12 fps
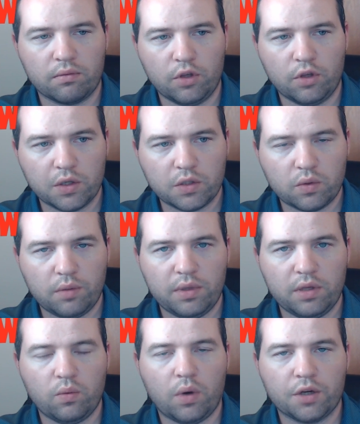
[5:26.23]
you always want to be
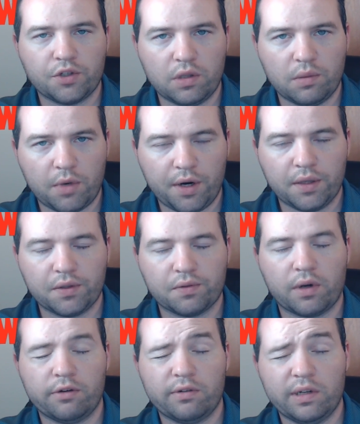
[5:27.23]
watching the markets
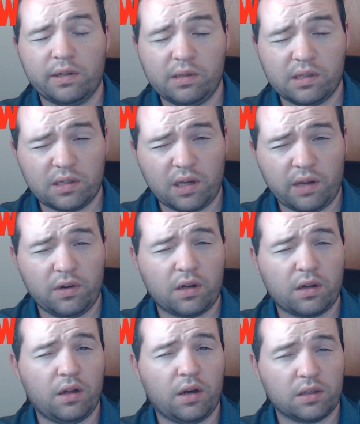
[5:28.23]
right around 7
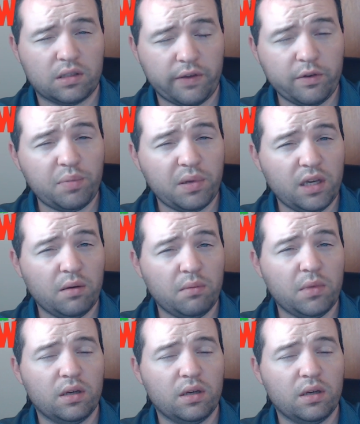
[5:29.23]
o'clock. 7 p.m.